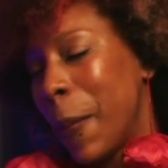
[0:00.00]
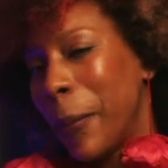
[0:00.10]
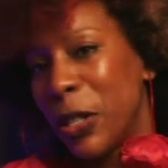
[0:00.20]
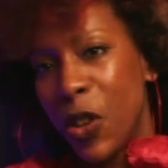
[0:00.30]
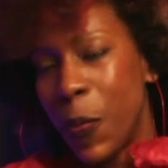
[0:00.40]

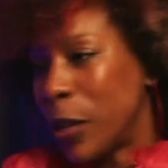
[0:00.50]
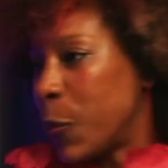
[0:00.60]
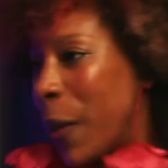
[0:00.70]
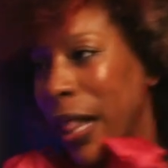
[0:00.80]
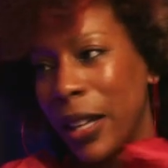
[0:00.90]
But too
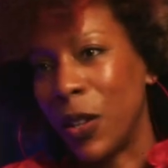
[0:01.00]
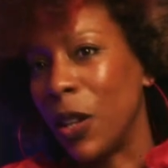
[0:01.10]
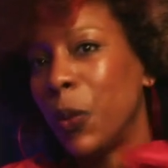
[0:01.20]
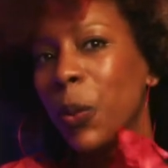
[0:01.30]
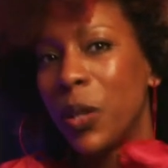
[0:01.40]
much piling
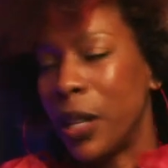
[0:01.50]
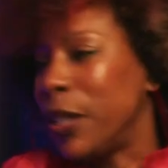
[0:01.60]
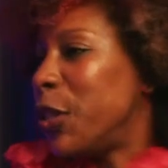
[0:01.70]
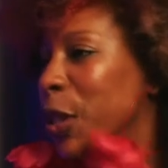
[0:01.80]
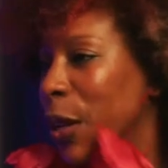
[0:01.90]
on will send
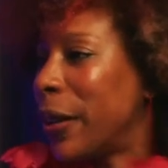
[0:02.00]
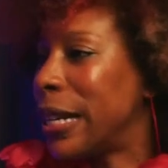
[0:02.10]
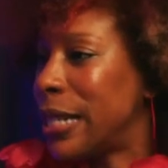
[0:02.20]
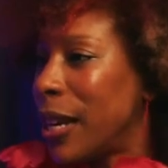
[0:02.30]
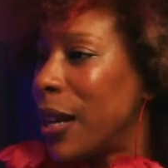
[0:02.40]
you to the
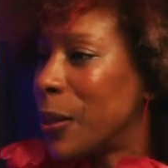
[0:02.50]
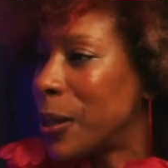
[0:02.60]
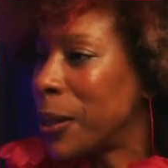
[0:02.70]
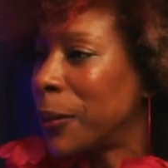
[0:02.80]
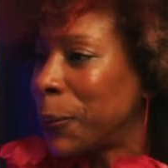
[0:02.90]
crazy house.